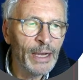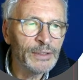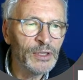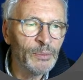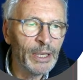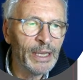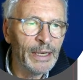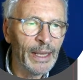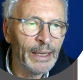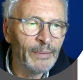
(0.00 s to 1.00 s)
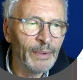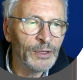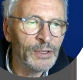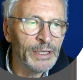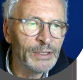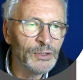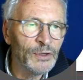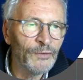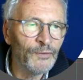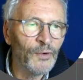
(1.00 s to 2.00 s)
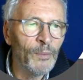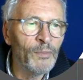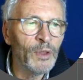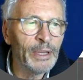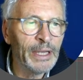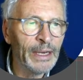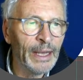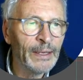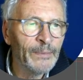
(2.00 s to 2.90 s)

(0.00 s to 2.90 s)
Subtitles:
to the beginning because I need to do it from the beginning.